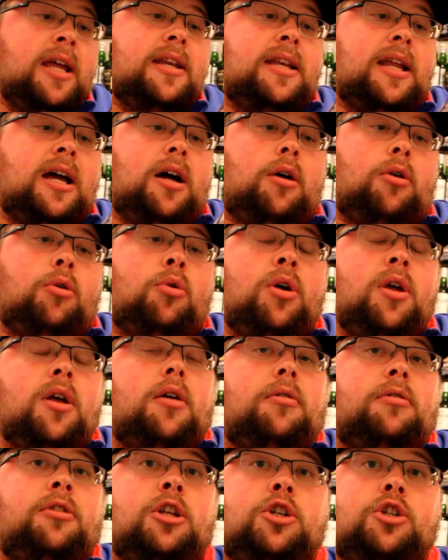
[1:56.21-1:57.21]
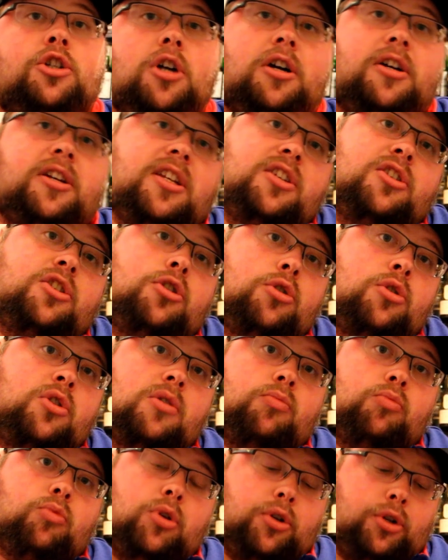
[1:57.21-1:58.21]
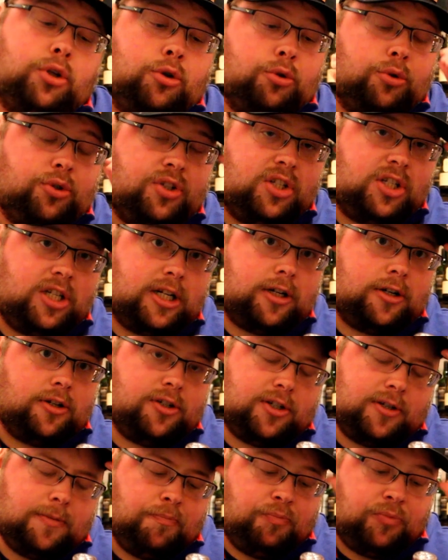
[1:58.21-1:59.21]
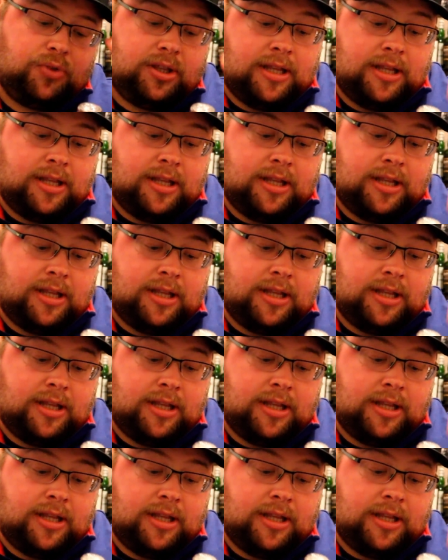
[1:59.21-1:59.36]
Now, the Junkies do some really cool stickers.